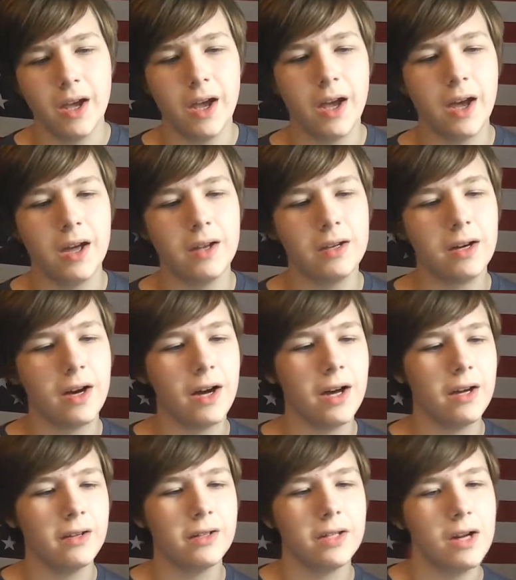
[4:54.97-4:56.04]
and
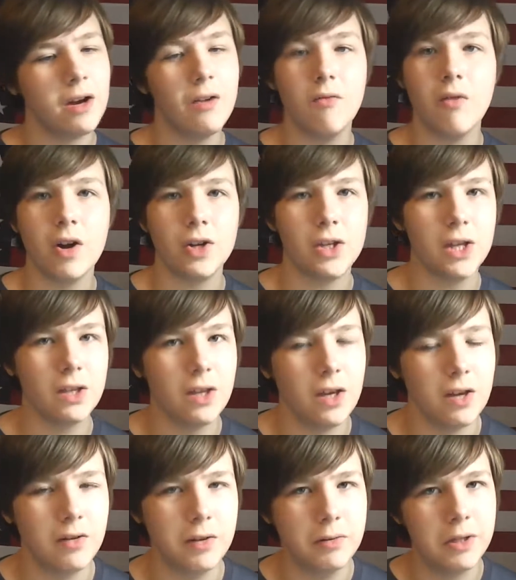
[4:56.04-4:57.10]
I started watching
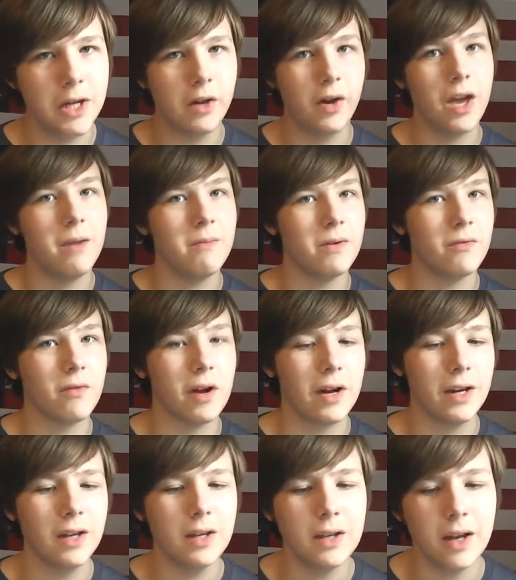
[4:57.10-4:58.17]
the YouTube channel 8-Bit
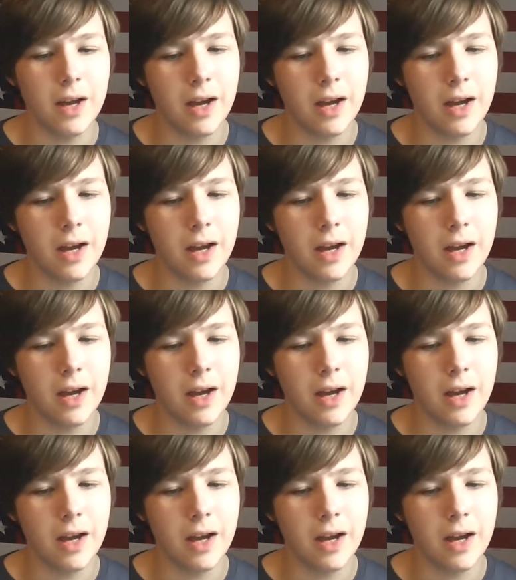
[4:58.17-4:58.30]
Ryan,